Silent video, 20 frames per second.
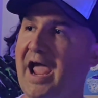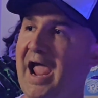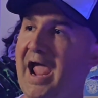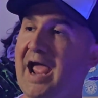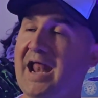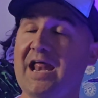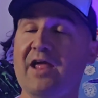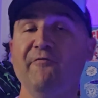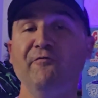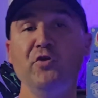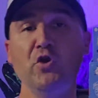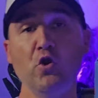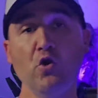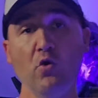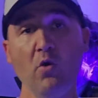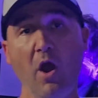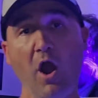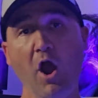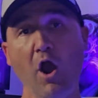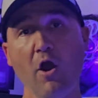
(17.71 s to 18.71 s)
And if
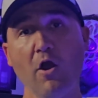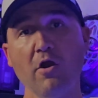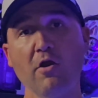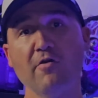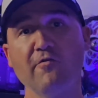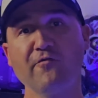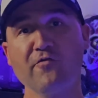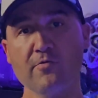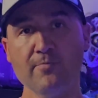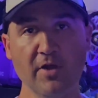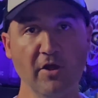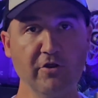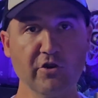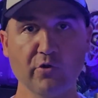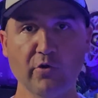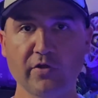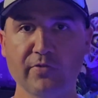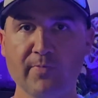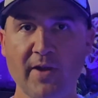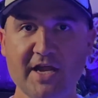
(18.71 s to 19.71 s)
you are
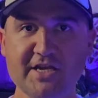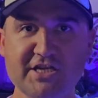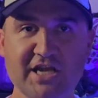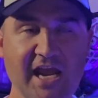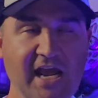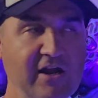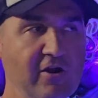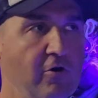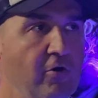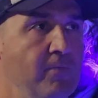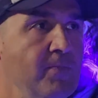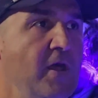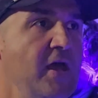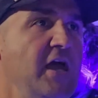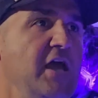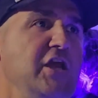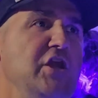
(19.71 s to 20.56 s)
familiar with my channel,